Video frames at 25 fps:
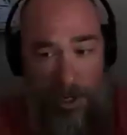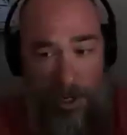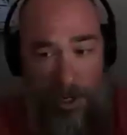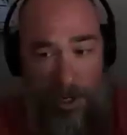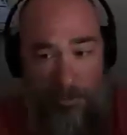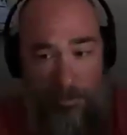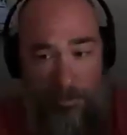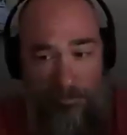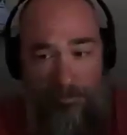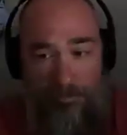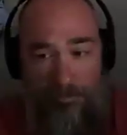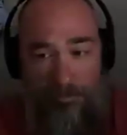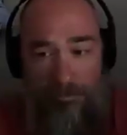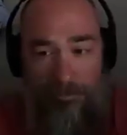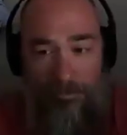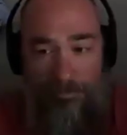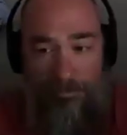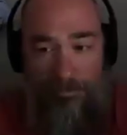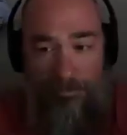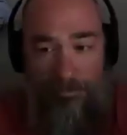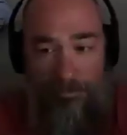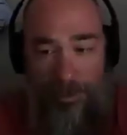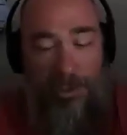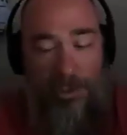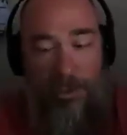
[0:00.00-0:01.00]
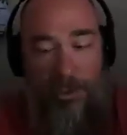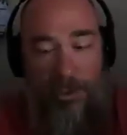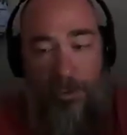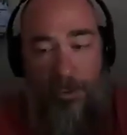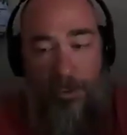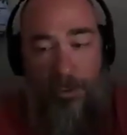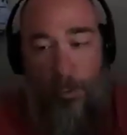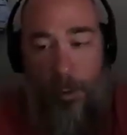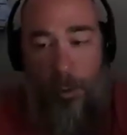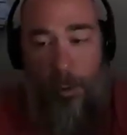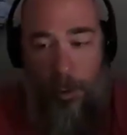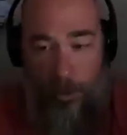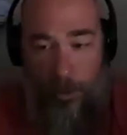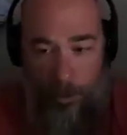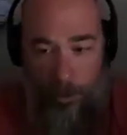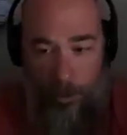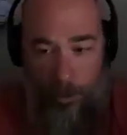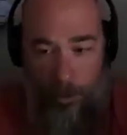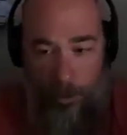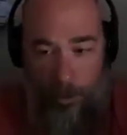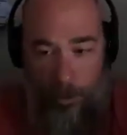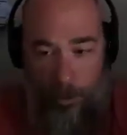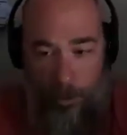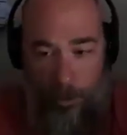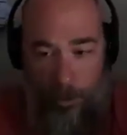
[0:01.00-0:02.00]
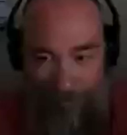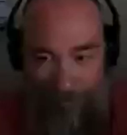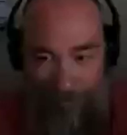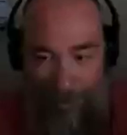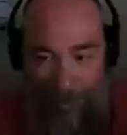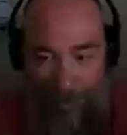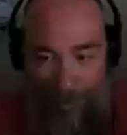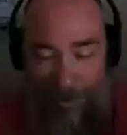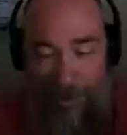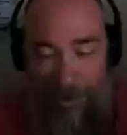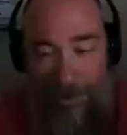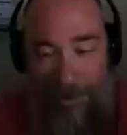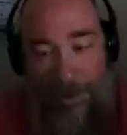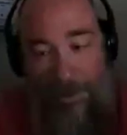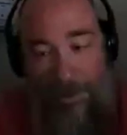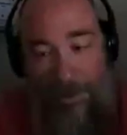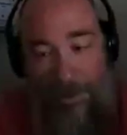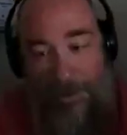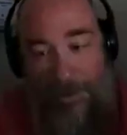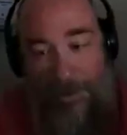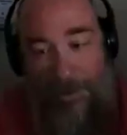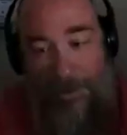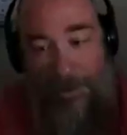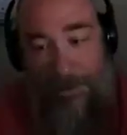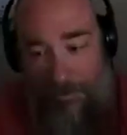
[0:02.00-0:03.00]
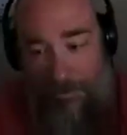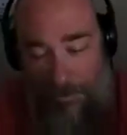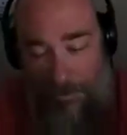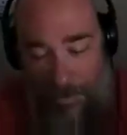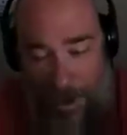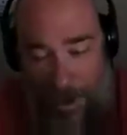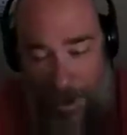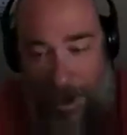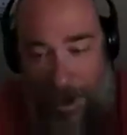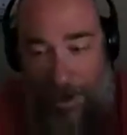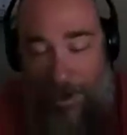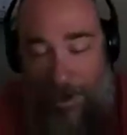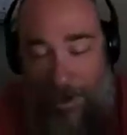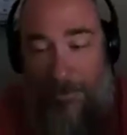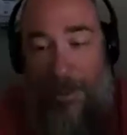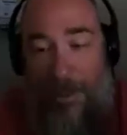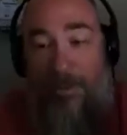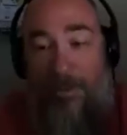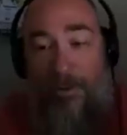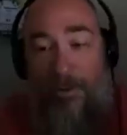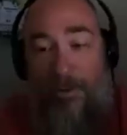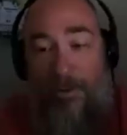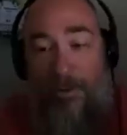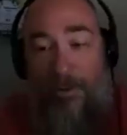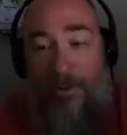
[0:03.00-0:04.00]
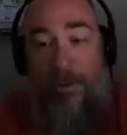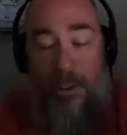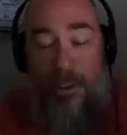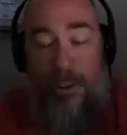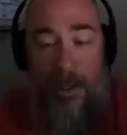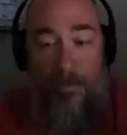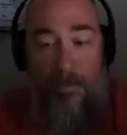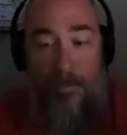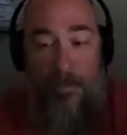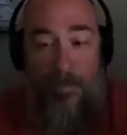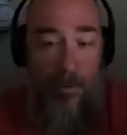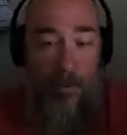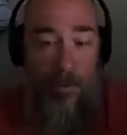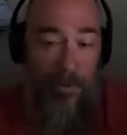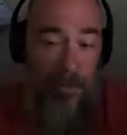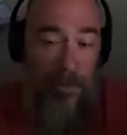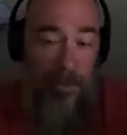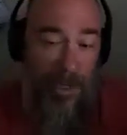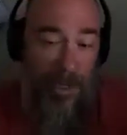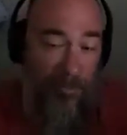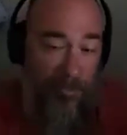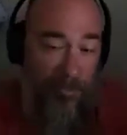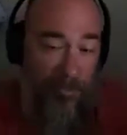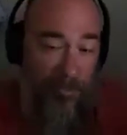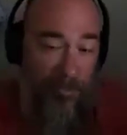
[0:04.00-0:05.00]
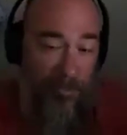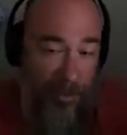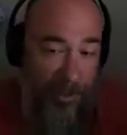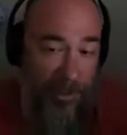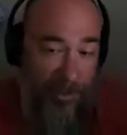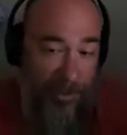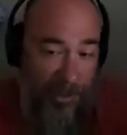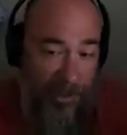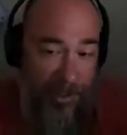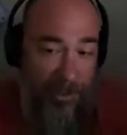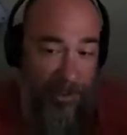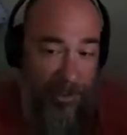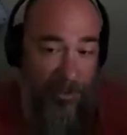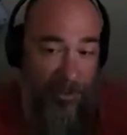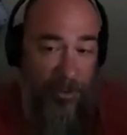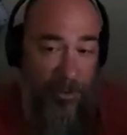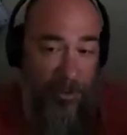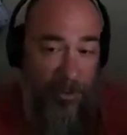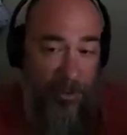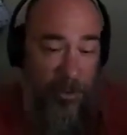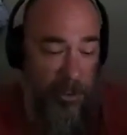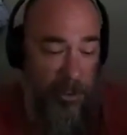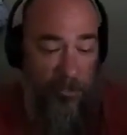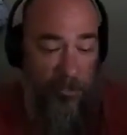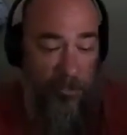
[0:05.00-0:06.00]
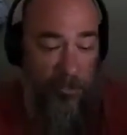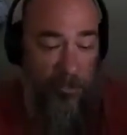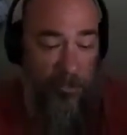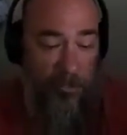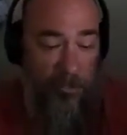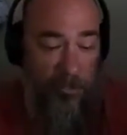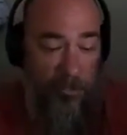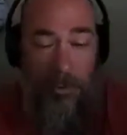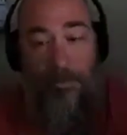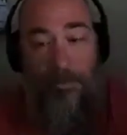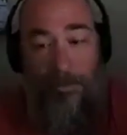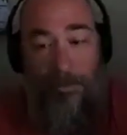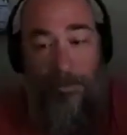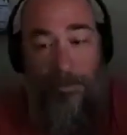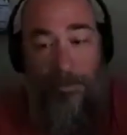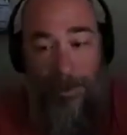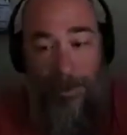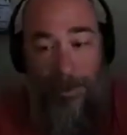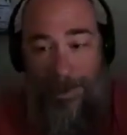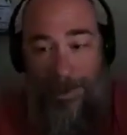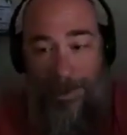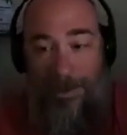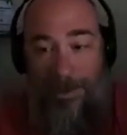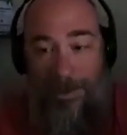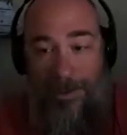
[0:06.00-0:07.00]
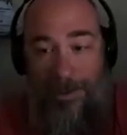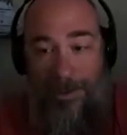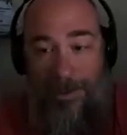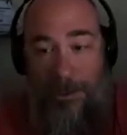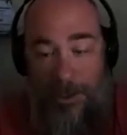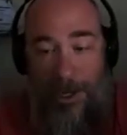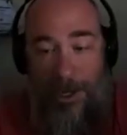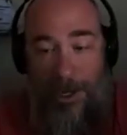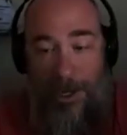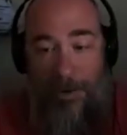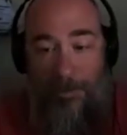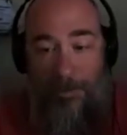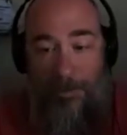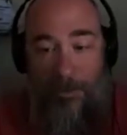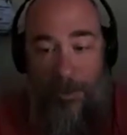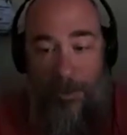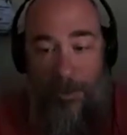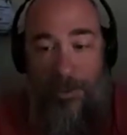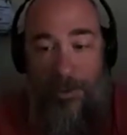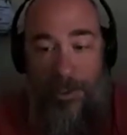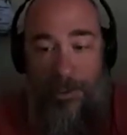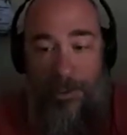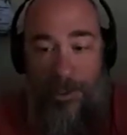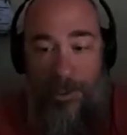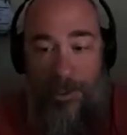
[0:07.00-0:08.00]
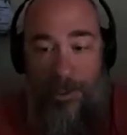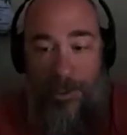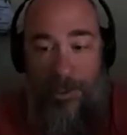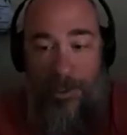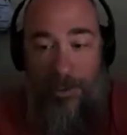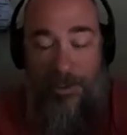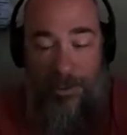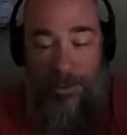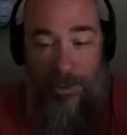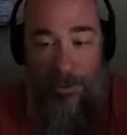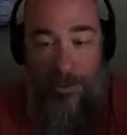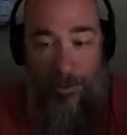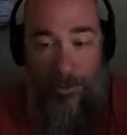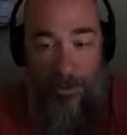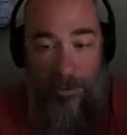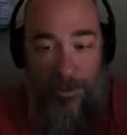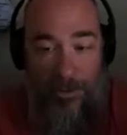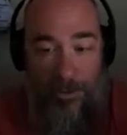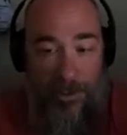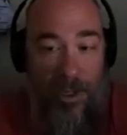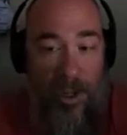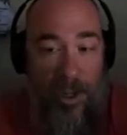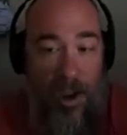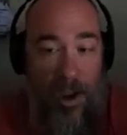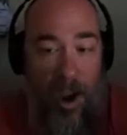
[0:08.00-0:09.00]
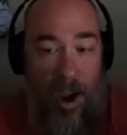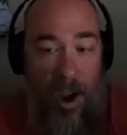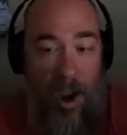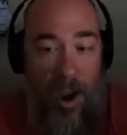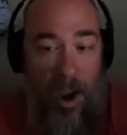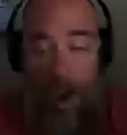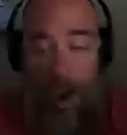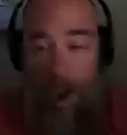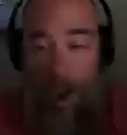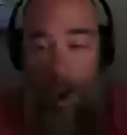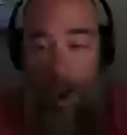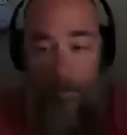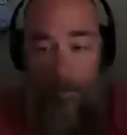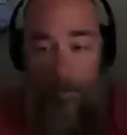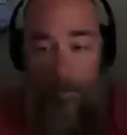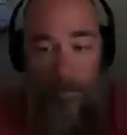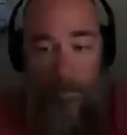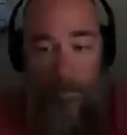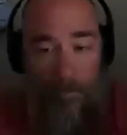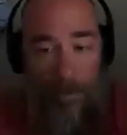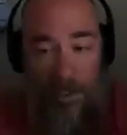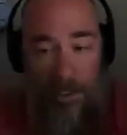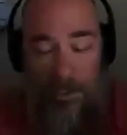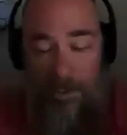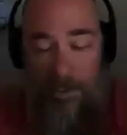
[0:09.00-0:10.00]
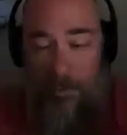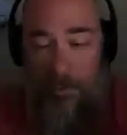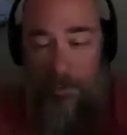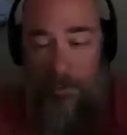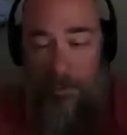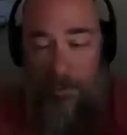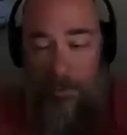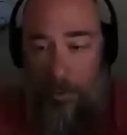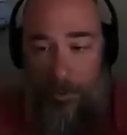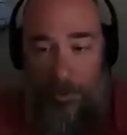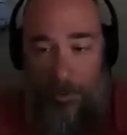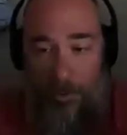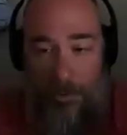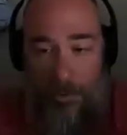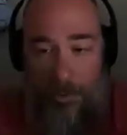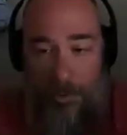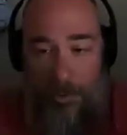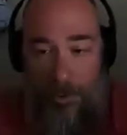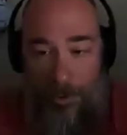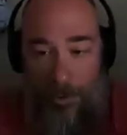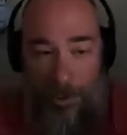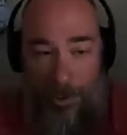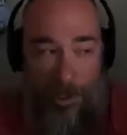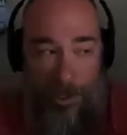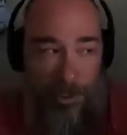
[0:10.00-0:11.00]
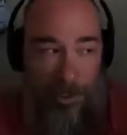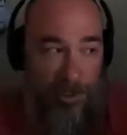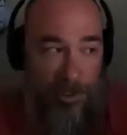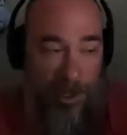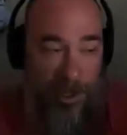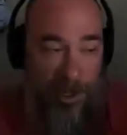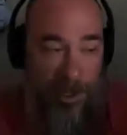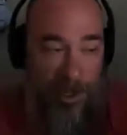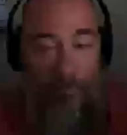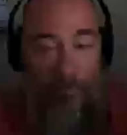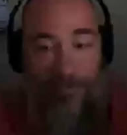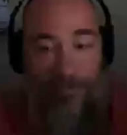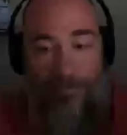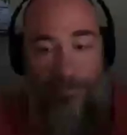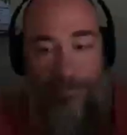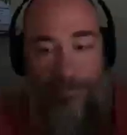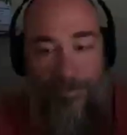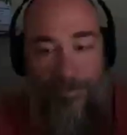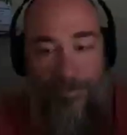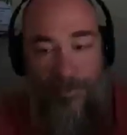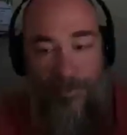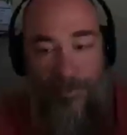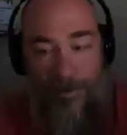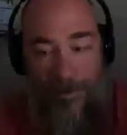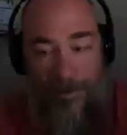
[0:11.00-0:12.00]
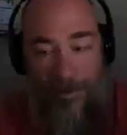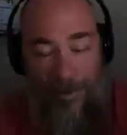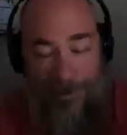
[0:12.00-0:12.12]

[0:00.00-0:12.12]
higher ed, be a student worker. And that's not a mentorship and not really an internship, but it's a paid job where you can get skills. My student workers are I'm